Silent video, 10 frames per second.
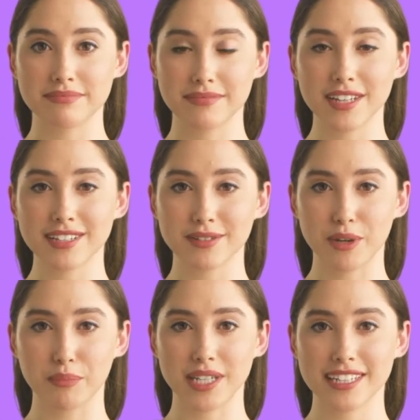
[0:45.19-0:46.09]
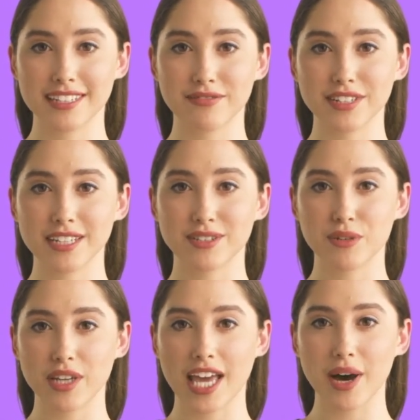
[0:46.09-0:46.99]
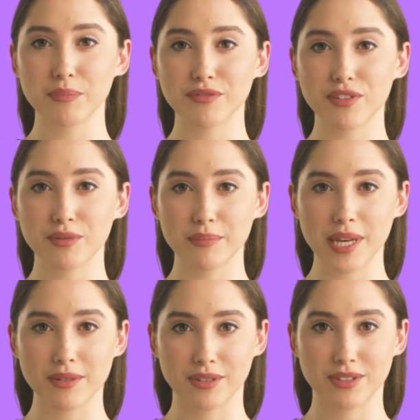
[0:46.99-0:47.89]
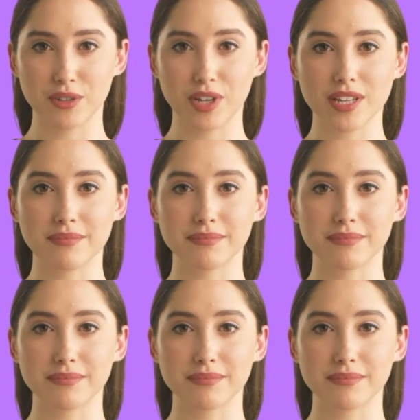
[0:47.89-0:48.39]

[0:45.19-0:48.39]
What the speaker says: This is where predictive lead scoring outperforms manual scoring.